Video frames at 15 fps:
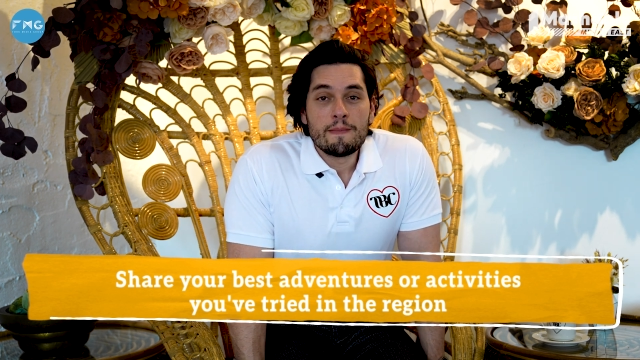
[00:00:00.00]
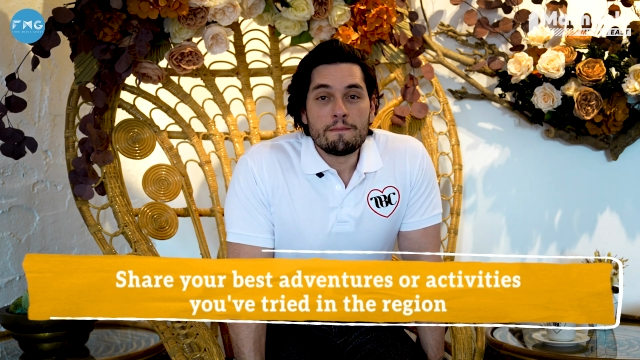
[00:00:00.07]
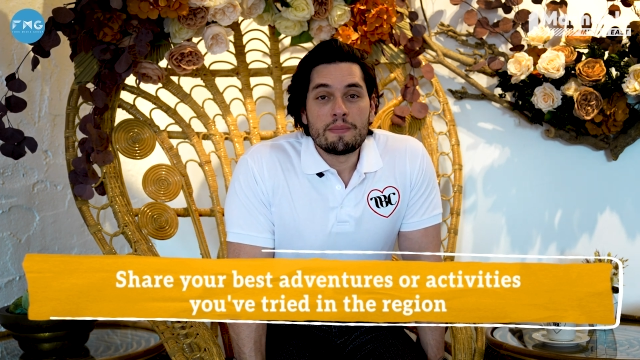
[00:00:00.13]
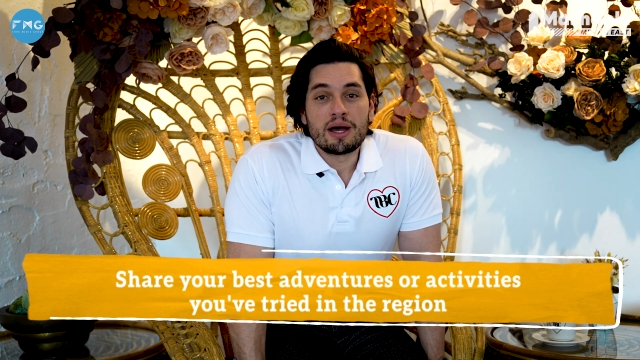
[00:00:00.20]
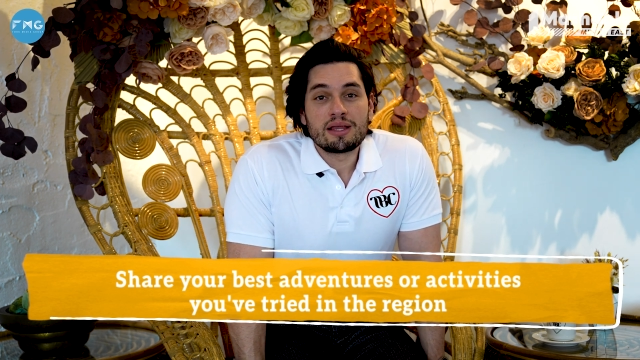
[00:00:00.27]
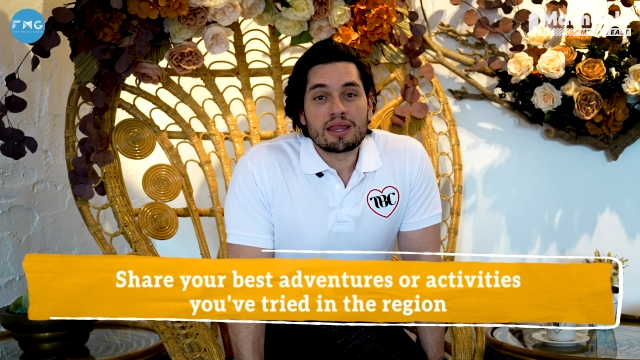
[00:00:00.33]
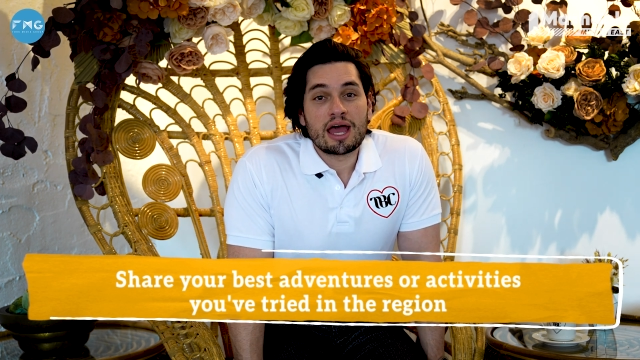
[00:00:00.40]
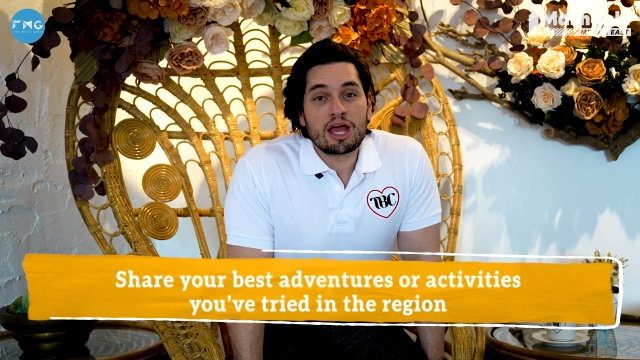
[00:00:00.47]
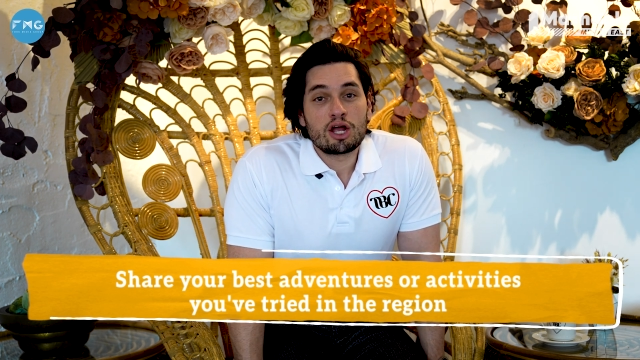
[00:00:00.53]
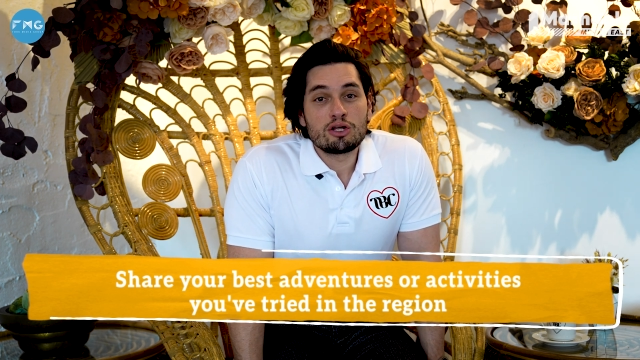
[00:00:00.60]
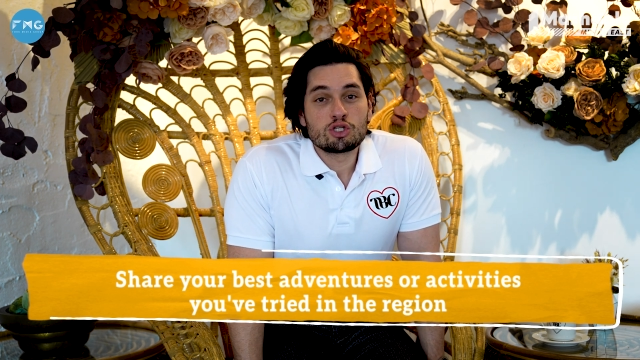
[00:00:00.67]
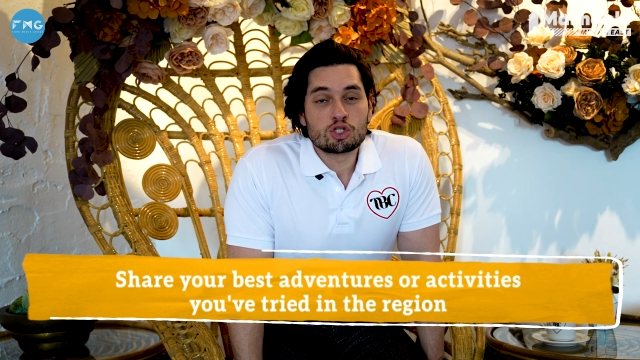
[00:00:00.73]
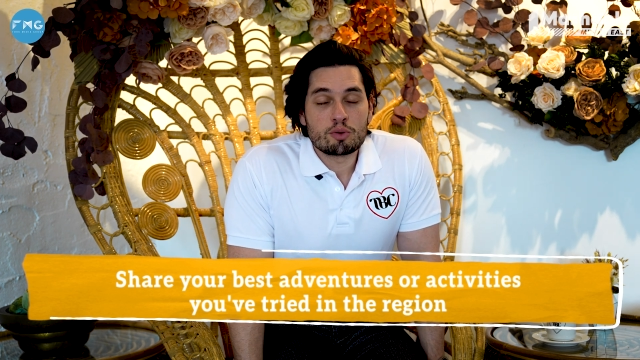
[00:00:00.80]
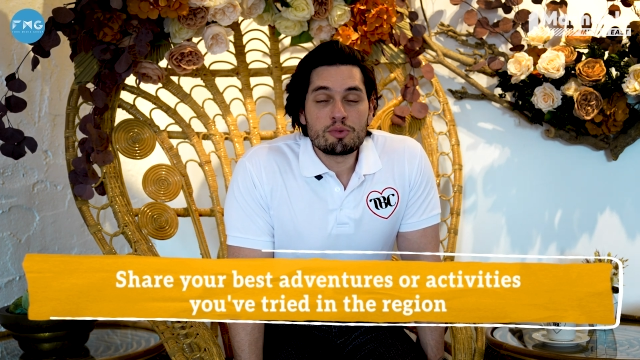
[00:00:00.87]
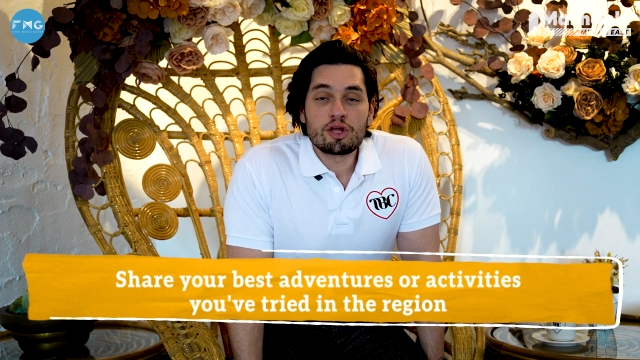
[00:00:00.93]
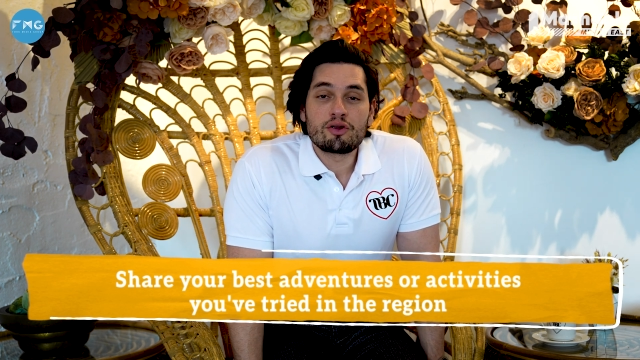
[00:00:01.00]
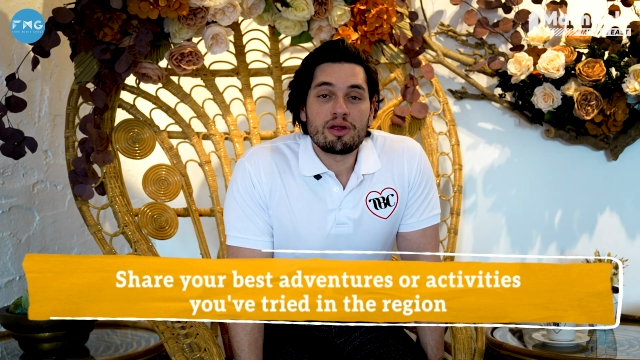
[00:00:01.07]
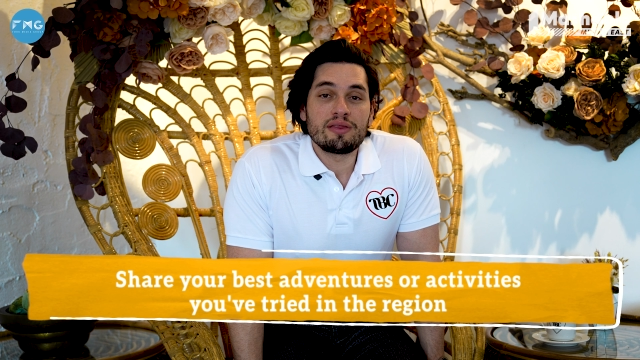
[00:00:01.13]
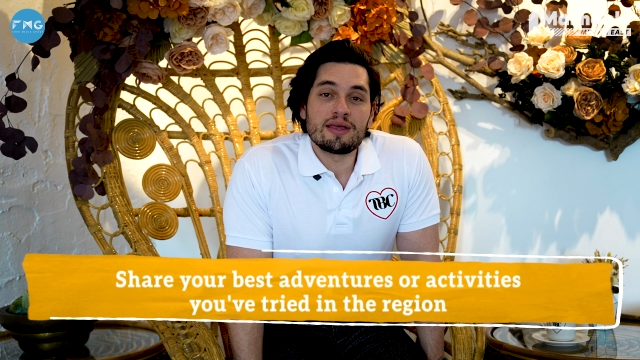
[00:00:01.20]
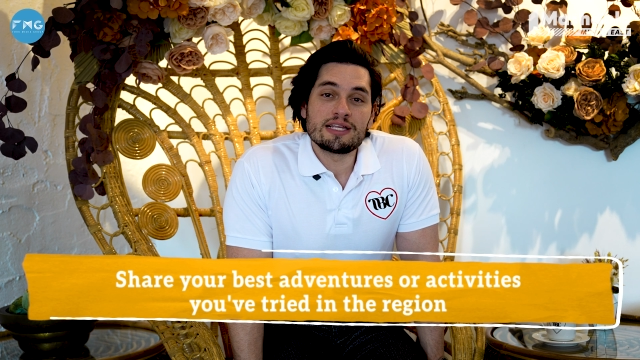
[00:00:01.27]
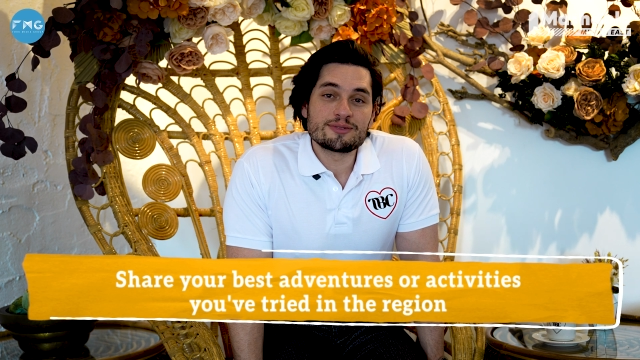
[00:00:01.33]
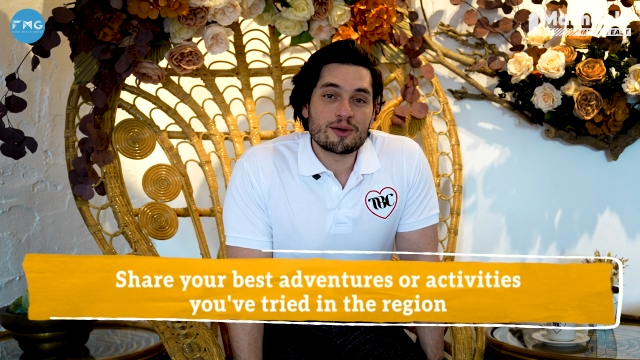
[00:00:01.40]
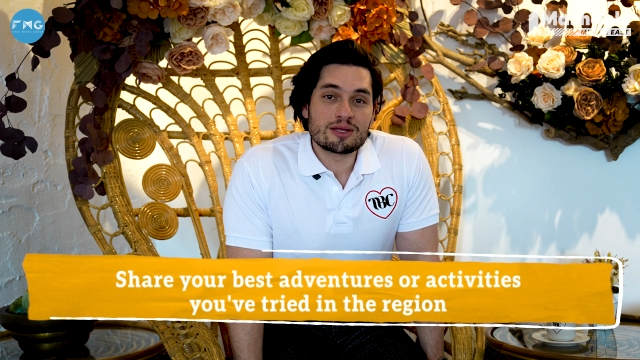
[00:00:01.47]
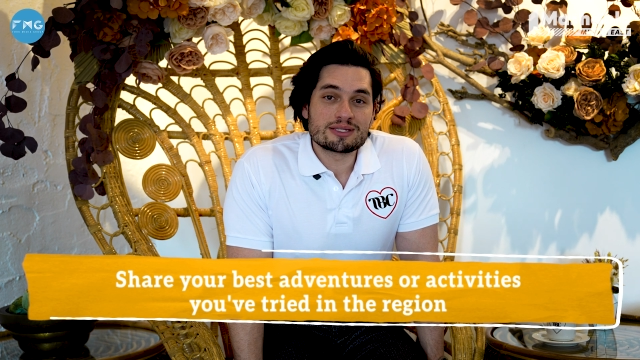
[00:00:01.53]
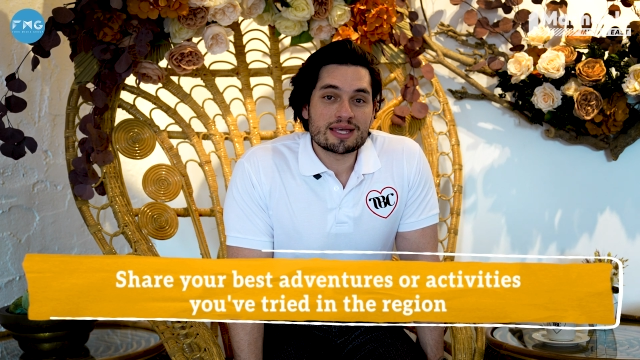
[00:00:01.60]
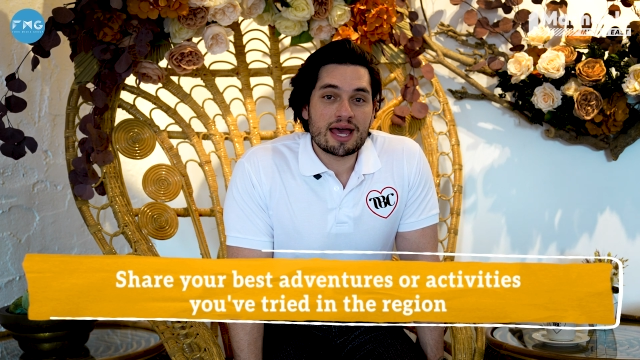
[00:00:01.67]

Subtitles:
but I heard so many great things about